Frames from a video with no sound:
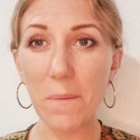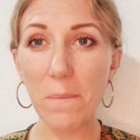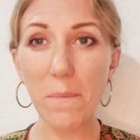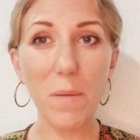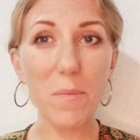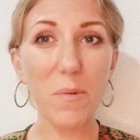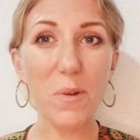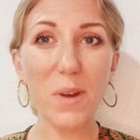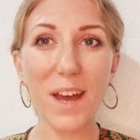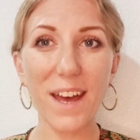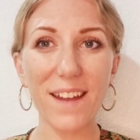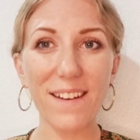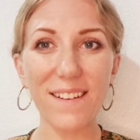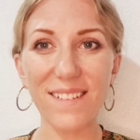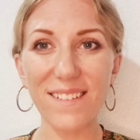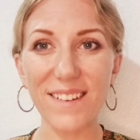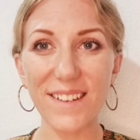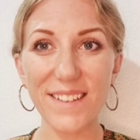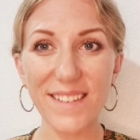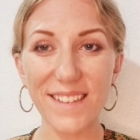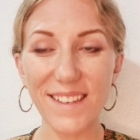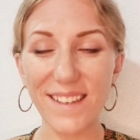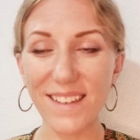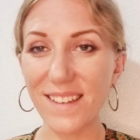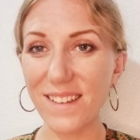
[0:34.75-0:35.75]
Maybe you're
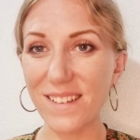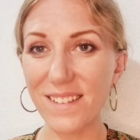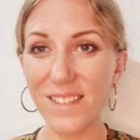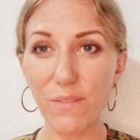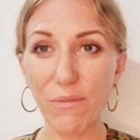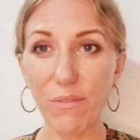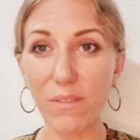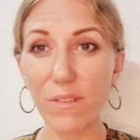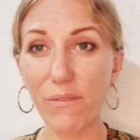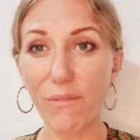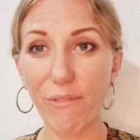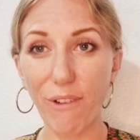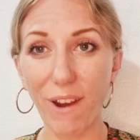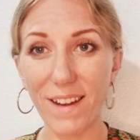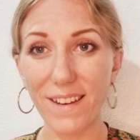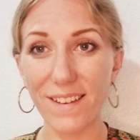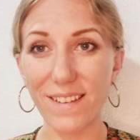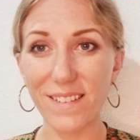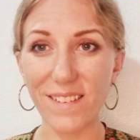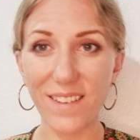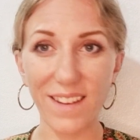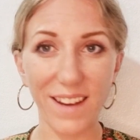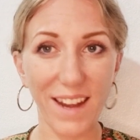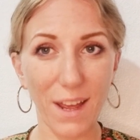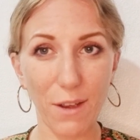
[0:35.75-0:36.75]
analyzing different
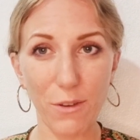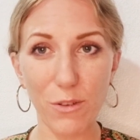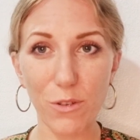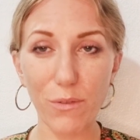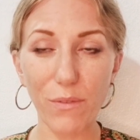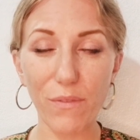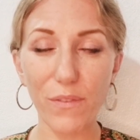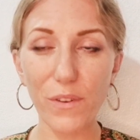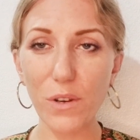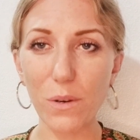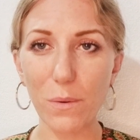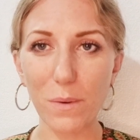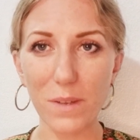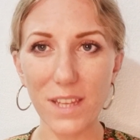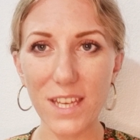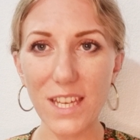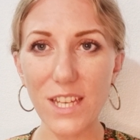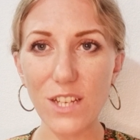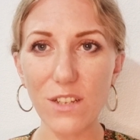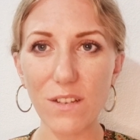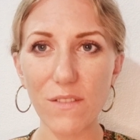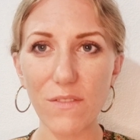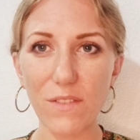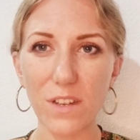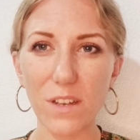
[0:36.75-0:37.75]
friends and how you feel with
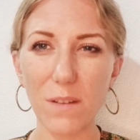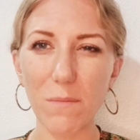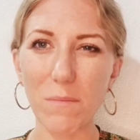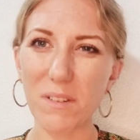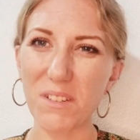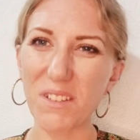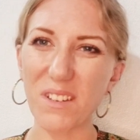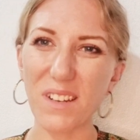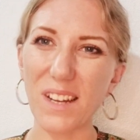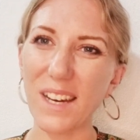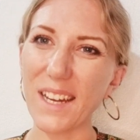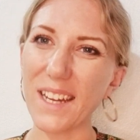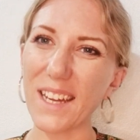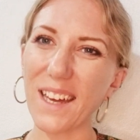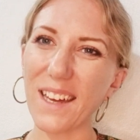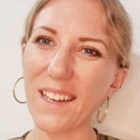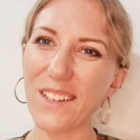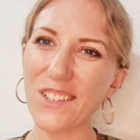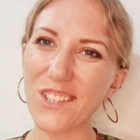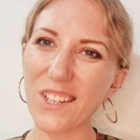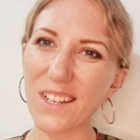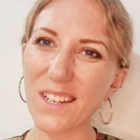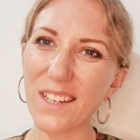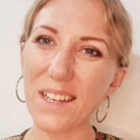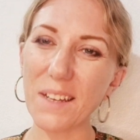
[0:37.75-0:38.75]
each of them. And you're like,
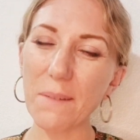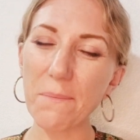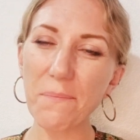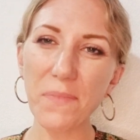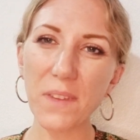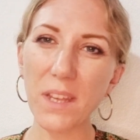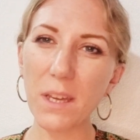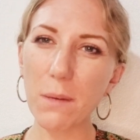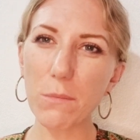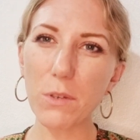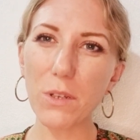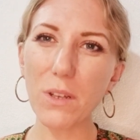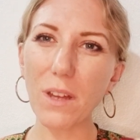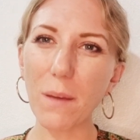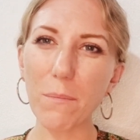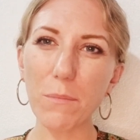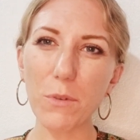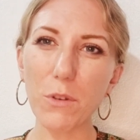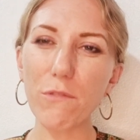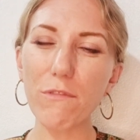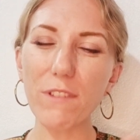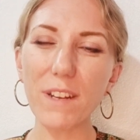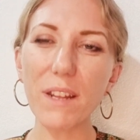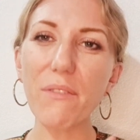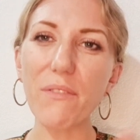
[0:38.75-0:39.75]
actually, mm, I'm
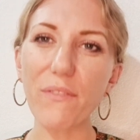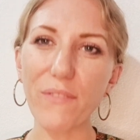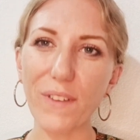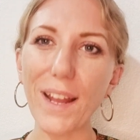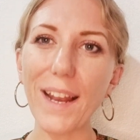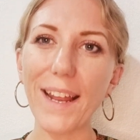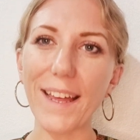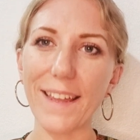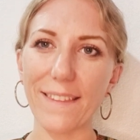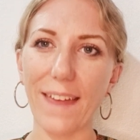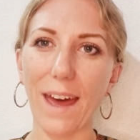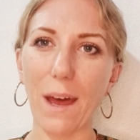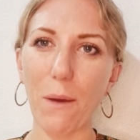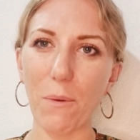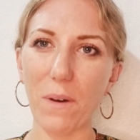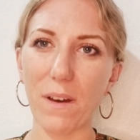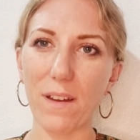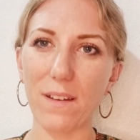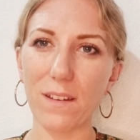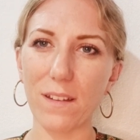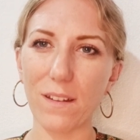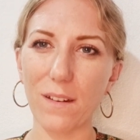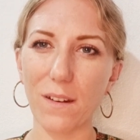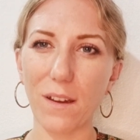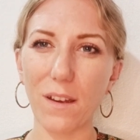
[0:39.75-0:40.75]
not really feeling that
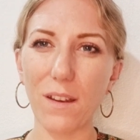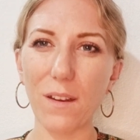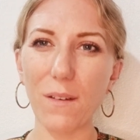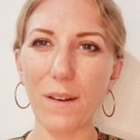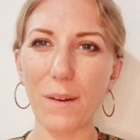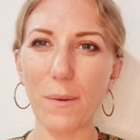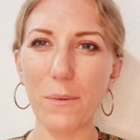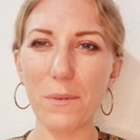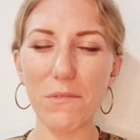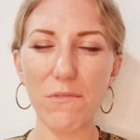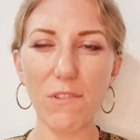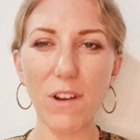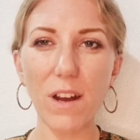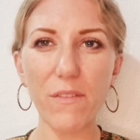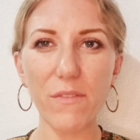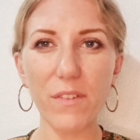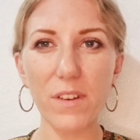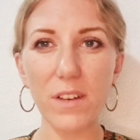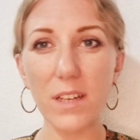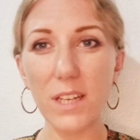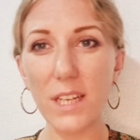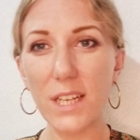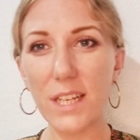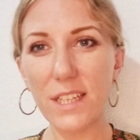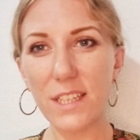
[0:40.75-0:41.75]
one, you know, I would
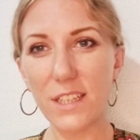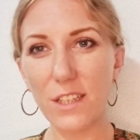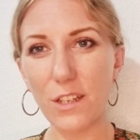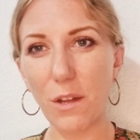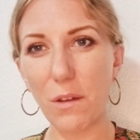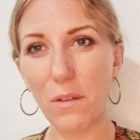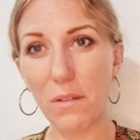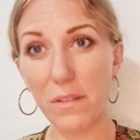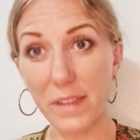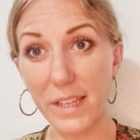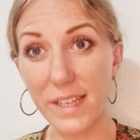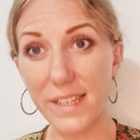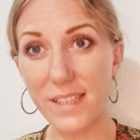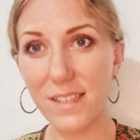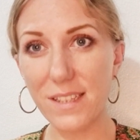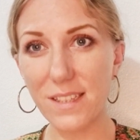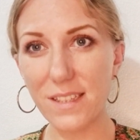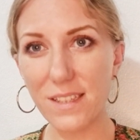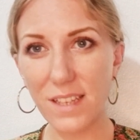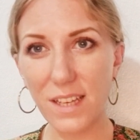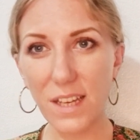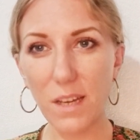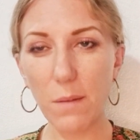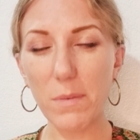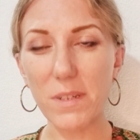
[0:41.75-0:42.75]
rather, you know,
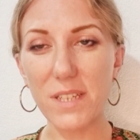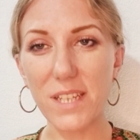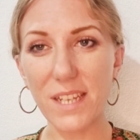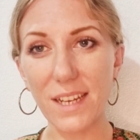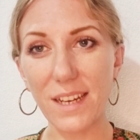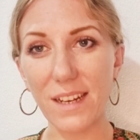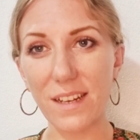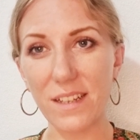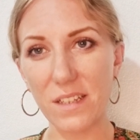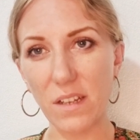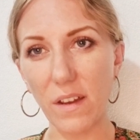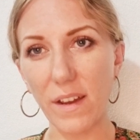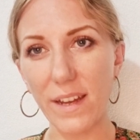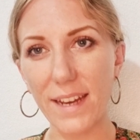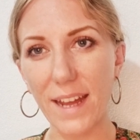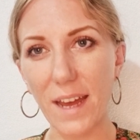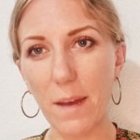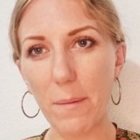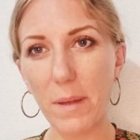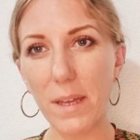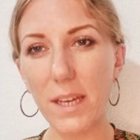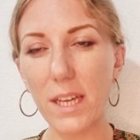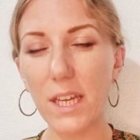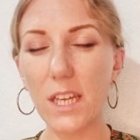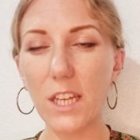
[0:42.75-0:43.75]
this particular
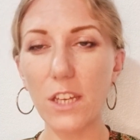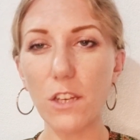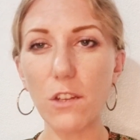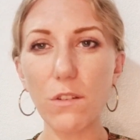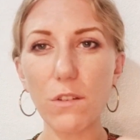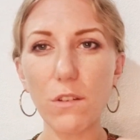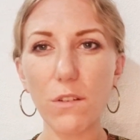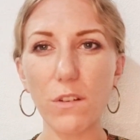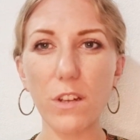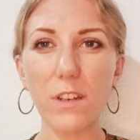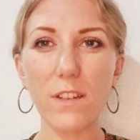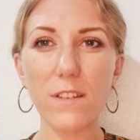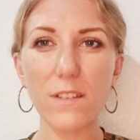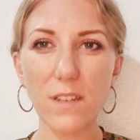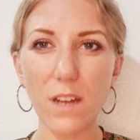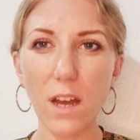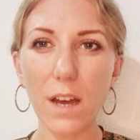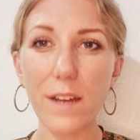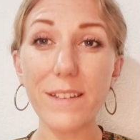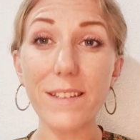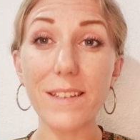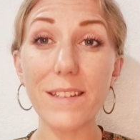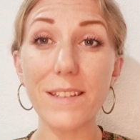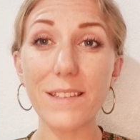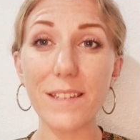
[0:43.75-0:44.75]
dynamic. And you're going to
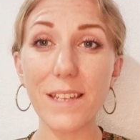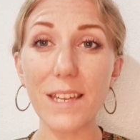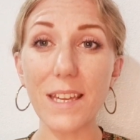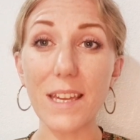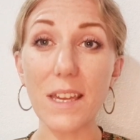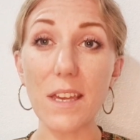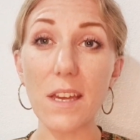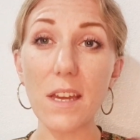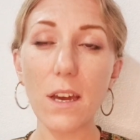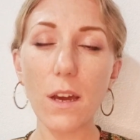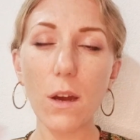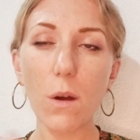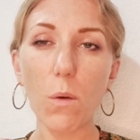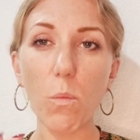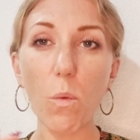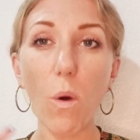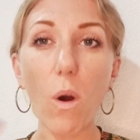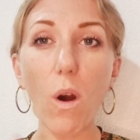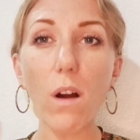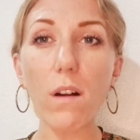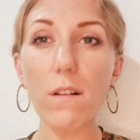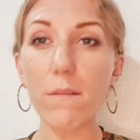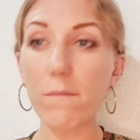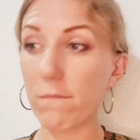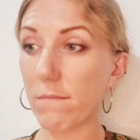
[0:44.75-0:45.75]
start to see
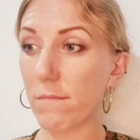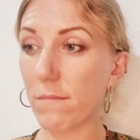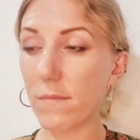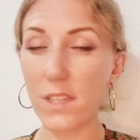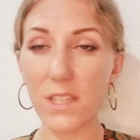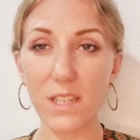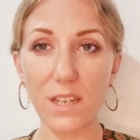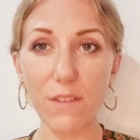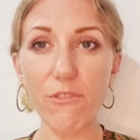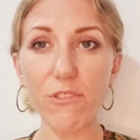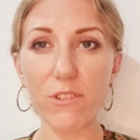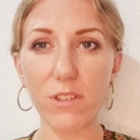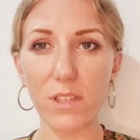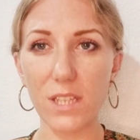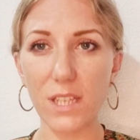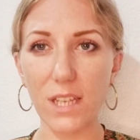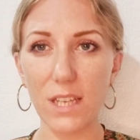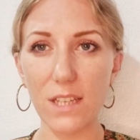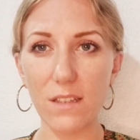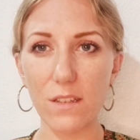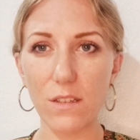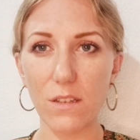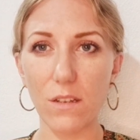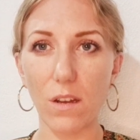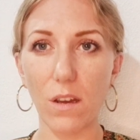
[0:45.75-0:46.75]
what the difference
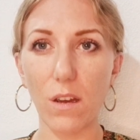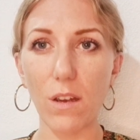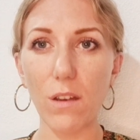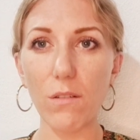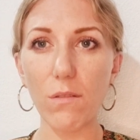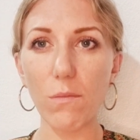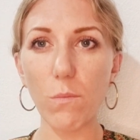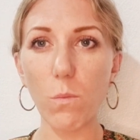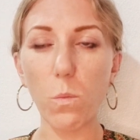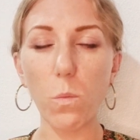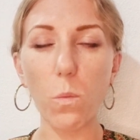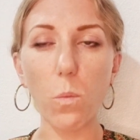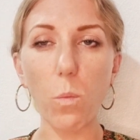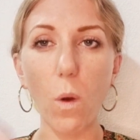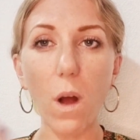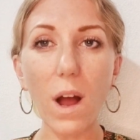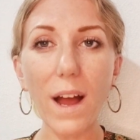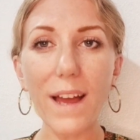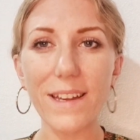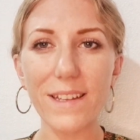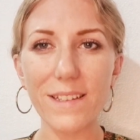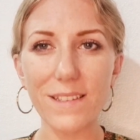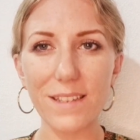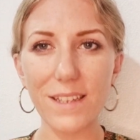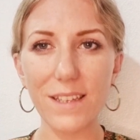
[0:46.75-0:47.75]
is you know
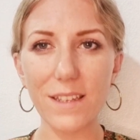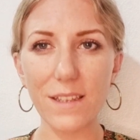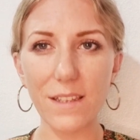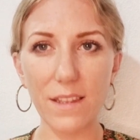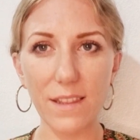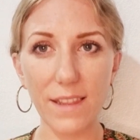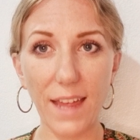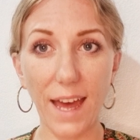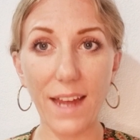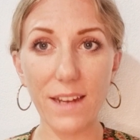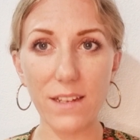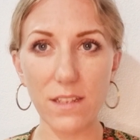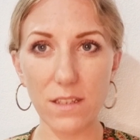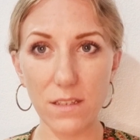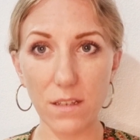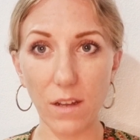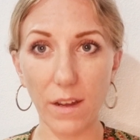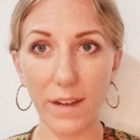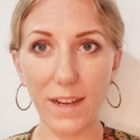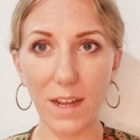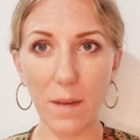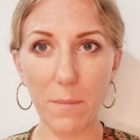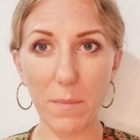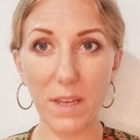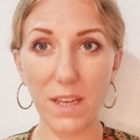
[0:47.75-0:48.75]
why is it that that
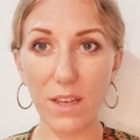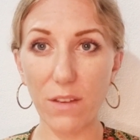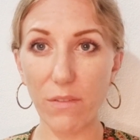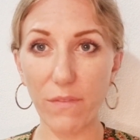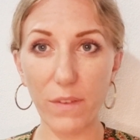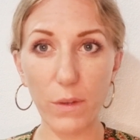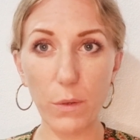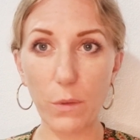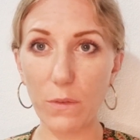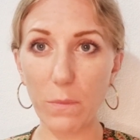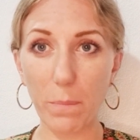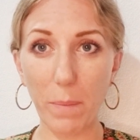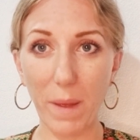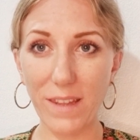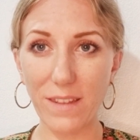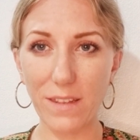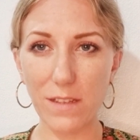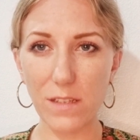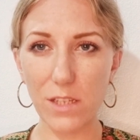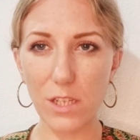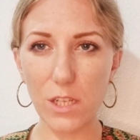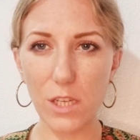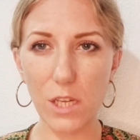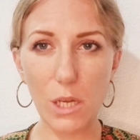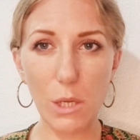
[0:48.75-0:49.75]
dynamic feels better
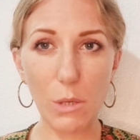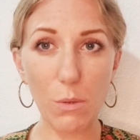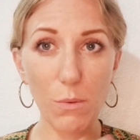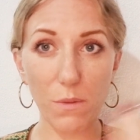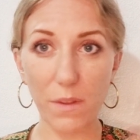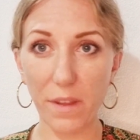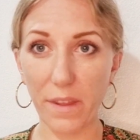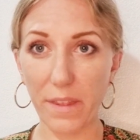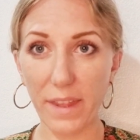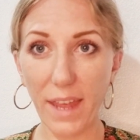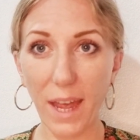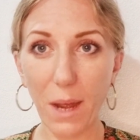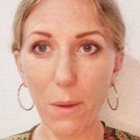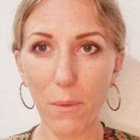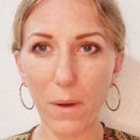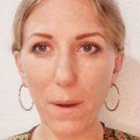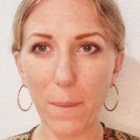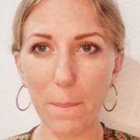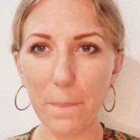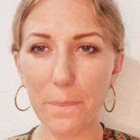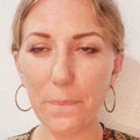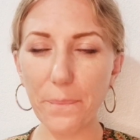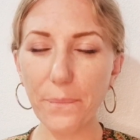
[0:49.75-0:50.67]
to you than that one